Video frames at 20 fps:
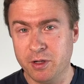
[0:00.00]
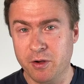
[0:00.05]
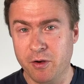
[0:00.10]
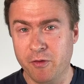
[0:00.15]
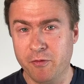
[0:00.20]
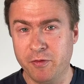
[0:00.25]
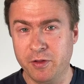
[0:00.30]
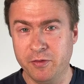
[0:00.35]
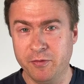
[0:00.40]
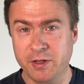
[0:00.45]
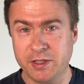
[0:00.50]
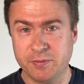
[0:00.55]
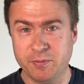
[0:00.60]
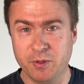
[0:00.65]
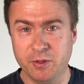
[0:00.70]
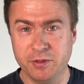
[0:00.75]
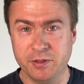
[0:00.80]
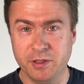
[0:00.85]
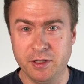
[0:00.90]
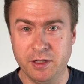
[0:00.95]
of
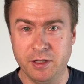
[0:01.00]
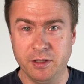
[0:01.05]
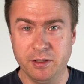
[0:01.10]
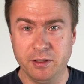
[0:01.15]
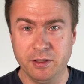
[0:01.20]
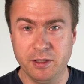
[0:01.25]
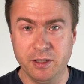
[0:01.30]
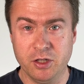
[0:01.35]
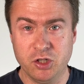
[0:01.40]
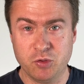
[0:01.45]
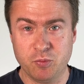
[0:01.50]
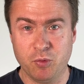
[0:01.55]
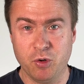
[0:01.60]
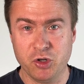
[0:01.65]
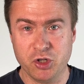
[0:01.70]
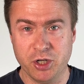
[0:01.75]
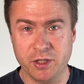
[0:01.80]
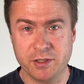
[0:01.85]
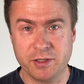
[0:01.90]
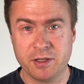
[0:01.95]
investment in each
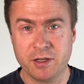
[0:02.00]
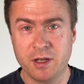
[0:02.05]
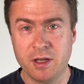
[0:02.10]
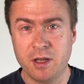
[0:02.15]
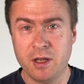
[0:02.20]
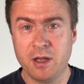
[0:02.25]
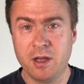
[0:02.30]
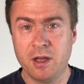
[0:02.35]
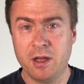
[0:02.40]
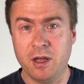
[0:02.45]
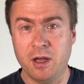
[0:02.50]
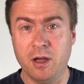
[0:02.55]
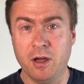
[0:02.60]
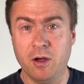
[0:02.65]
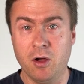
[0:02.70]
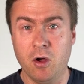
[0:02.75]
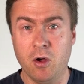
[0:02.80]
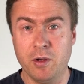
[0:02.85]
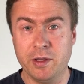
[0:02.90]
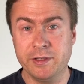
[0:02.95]
project
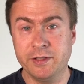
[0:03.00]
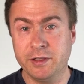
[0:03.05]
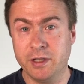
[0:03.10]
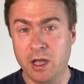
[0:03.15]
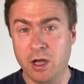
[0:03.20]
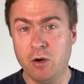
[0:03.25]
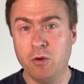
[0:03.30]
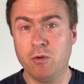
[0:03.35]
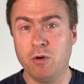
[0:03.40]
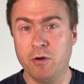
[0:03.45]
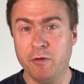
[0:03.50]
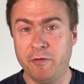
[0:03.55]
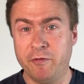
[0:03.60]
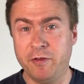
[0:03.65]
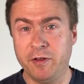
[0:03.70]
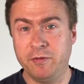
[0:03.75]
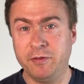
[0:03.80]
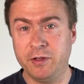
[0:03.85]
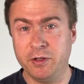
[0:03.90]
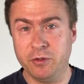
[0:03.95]
is now of
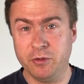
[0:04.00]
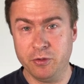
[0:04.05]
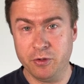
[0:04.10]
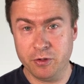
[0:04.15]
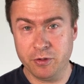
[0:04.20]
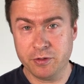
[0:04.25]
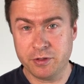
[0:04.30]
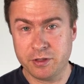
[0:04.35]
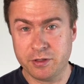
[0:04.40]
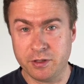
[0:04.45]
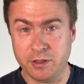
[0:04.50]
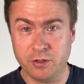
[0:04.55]
50 euros.